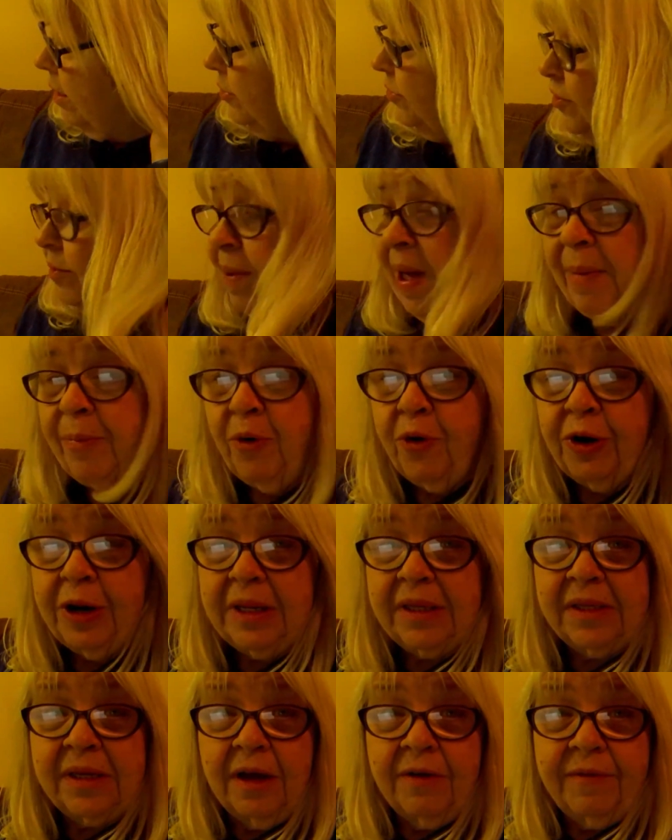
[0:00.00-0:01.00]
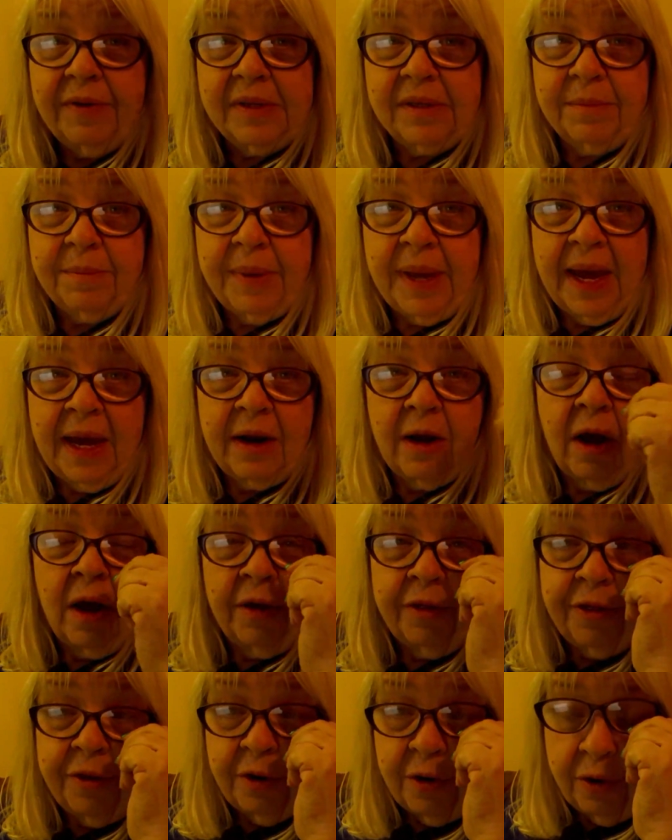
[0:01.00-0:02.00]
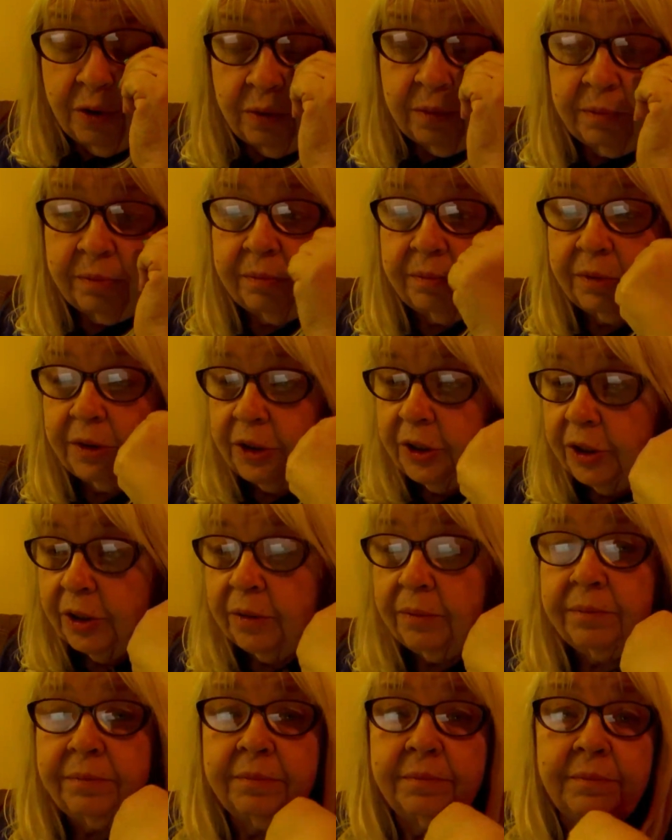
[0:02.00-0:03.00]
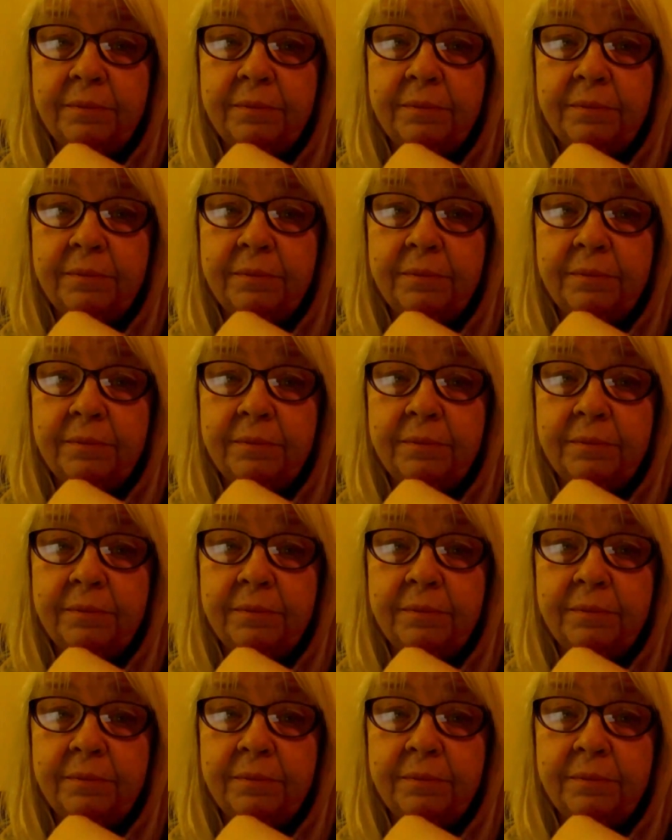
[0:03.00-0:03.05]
So the popcorn itself isn't bad, although, you know,